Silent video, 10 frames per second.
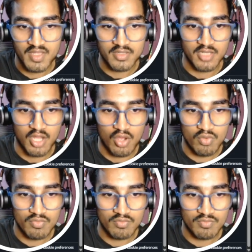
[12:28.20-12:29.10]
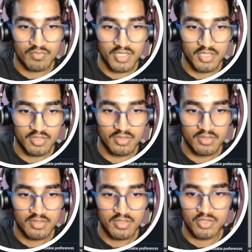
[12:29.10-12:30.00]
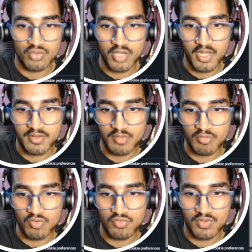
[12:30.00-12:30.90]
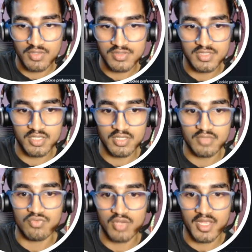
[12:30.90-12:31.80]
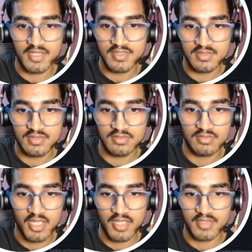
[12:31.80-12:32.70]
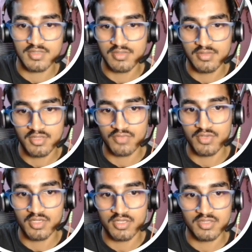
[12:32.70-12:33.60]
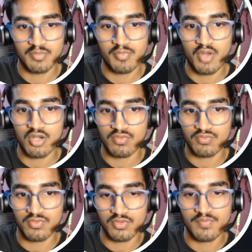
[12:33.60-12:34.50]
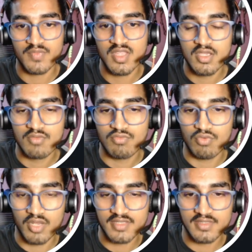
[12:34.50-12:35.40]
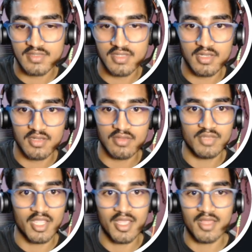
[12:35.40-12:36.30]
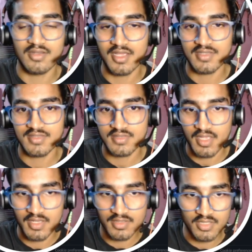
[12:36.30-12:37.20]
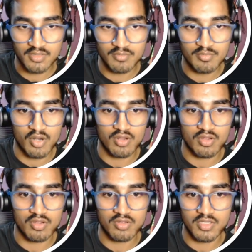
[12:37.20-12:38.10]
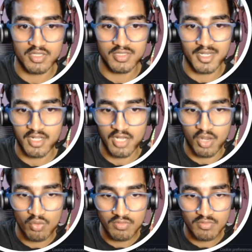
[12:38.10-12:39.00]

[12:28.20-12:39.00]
Now here you can remove first the full access, as if it is a part of full access, then we can access anything in that account.